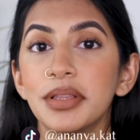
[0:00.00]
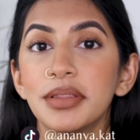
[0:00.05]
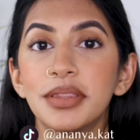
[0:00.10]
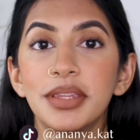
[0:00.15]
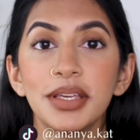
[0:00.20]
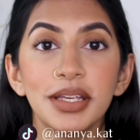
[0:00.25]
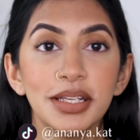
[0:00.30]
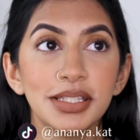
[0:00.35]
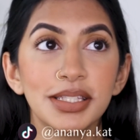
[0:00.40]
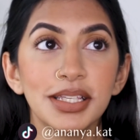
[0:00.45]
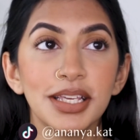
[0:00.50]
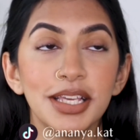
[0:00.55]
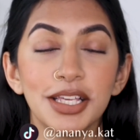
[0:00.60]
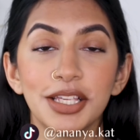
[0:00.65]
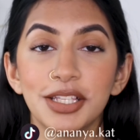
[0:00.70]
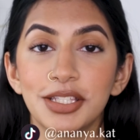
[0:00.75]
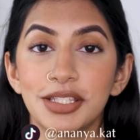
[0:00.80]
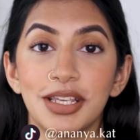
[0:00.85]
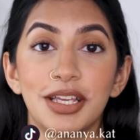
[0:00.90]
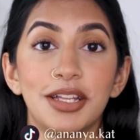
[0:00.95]
This
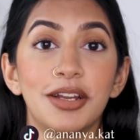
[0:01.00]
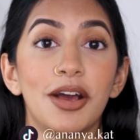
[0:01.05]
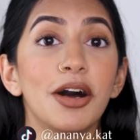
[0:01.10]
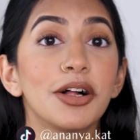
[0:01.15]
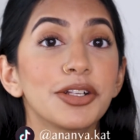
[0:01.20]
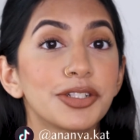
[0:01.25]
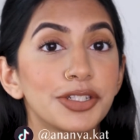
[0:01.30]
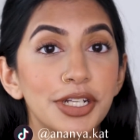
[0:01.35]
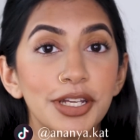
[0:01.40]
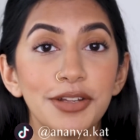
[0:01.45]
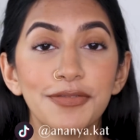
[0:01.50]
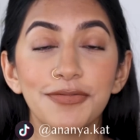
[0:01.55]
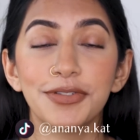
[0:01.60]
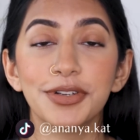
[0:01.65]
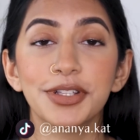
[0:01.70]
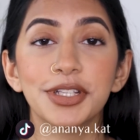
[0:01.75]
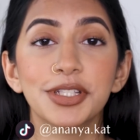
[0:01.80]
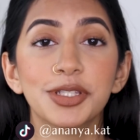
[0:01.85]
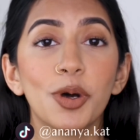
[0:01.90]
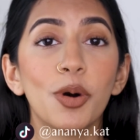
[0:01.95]
is an alternate
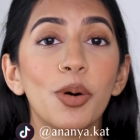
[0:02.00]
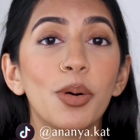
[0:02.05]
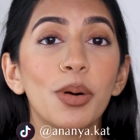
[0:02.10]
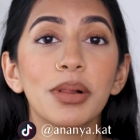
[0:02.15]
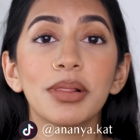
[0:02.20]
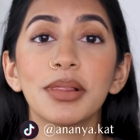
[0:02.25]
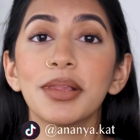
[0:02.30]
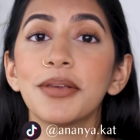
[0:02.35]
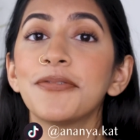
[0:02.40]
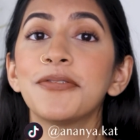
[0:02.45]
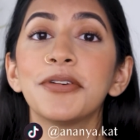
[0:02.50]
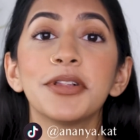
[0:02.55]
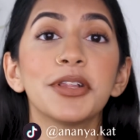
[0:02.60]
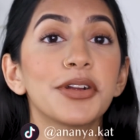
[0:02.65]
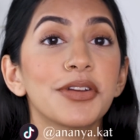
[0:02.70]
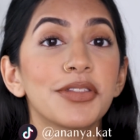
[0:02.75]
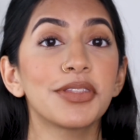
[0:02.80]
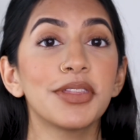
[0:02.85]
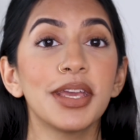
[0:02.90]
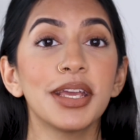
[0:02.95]
for this whole lip
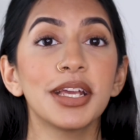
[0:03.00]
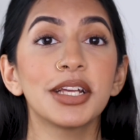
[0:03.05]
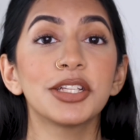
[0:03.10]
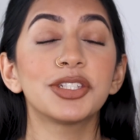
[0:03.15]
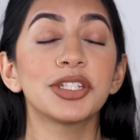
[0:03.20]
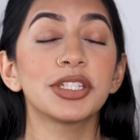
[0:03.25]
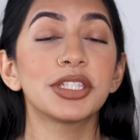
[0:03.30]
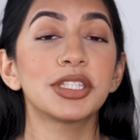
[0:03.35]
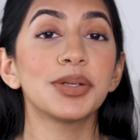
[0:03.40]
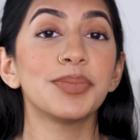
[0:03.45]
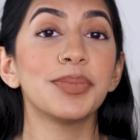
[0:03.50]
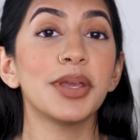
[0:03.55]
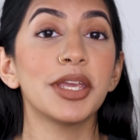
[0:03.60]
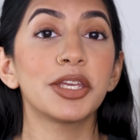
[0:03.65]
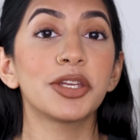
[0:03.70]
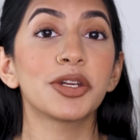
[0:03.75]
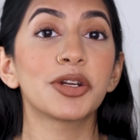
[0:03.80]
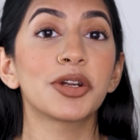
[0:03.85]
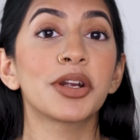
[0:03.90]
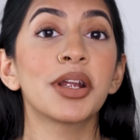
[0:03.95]
filler thing, just to
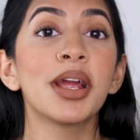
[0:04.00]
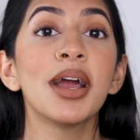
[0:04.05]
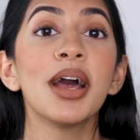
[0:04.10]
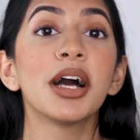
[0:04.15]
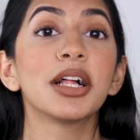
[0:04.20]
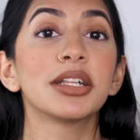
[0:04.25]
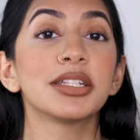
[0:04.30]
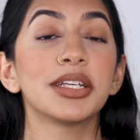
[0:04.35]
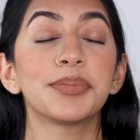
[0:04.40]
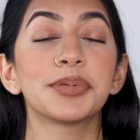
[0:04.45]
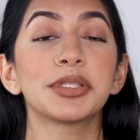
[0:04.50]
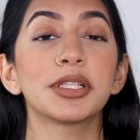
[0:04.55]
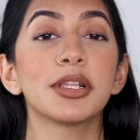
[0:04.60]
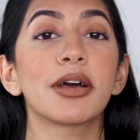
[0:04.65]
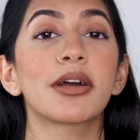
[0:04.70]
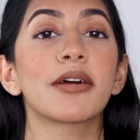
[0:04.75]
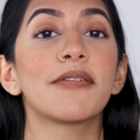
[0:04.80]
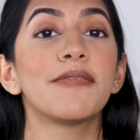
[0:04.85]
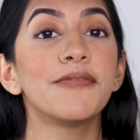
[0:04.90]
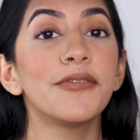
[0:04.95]
make your lips
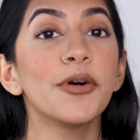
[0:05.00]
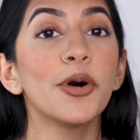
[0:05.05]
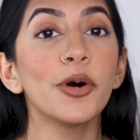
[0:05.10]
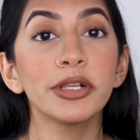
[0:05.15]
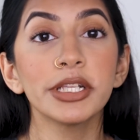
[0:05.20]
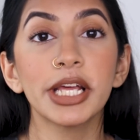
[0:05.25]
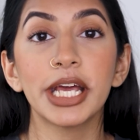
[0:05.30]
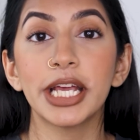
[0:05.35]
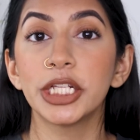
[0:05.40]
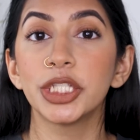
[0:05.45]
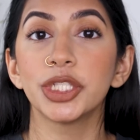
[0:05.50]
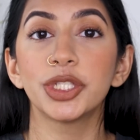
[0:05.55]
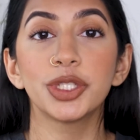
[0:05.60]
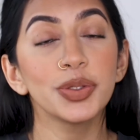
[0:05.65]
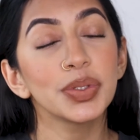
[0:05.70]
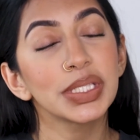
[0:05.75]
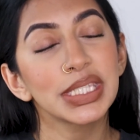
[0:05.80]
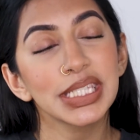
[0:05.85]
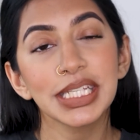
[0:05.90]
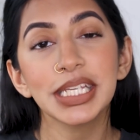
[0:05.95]
look full and
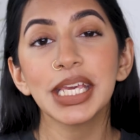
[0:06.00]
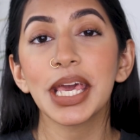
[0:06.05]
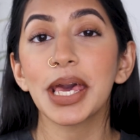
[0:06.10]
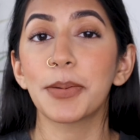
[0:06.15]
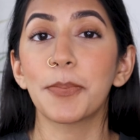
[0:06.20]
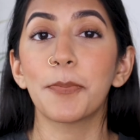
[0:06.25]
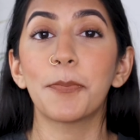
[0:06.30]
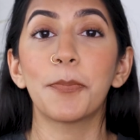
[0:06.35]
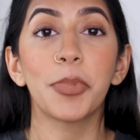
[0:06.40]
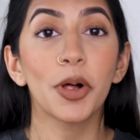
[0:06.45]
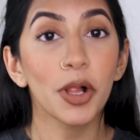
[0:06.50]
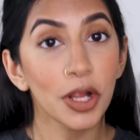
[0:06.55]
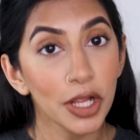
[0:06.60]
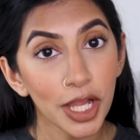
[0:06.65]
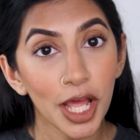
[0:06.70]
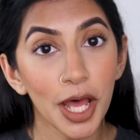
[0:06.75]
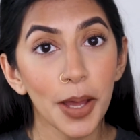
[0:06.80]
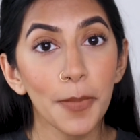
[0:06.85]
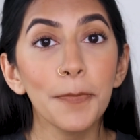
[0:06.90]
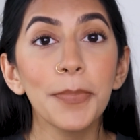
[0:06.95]
juicy and
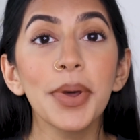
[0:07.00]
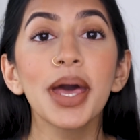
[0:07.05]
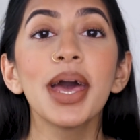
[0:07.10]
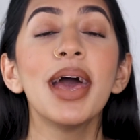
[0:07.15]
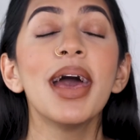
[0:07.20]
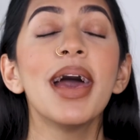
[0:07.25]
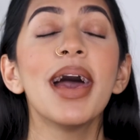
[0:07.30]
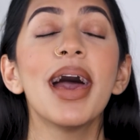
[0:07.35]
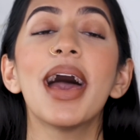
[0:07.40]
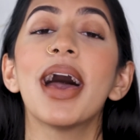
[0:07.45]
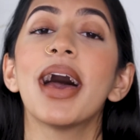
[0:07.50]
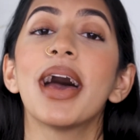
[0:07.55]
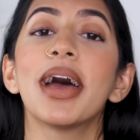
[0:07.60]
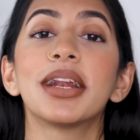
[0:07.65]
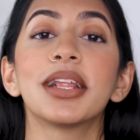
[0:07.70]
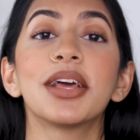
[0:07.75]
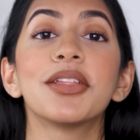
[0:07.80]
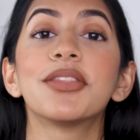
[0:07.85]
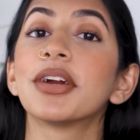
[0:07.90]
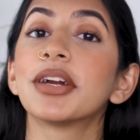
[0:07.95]
plump.
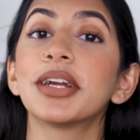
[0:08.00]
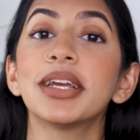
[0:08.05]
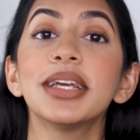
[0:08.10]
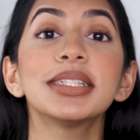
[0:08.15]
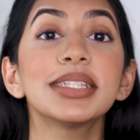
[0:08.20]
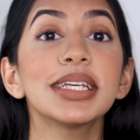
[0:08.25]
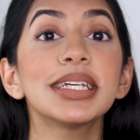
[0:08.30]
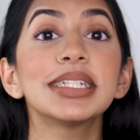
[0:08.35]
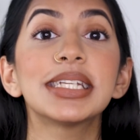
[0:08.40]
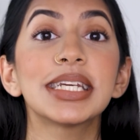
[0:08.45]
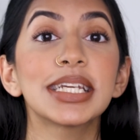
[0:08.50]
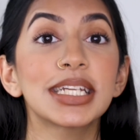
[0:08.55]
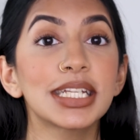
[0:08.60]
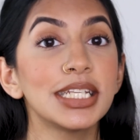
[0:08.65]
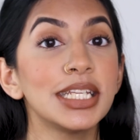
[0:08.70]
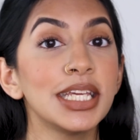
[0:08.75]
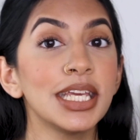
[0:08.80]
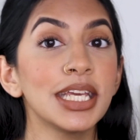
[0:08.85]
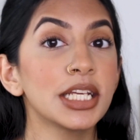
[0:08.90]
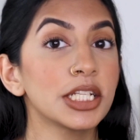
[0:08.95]
And there is a
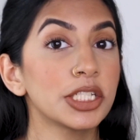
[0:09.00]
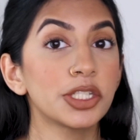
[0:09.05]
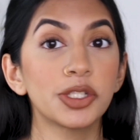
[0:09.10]
technique